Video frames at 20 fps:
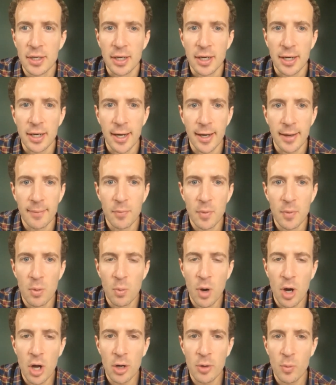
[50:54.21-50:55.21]

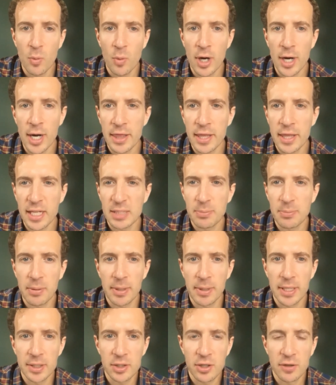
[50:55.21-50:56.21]
One I think is
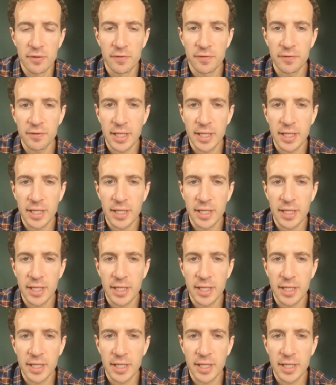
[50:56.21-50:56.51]
probably sort of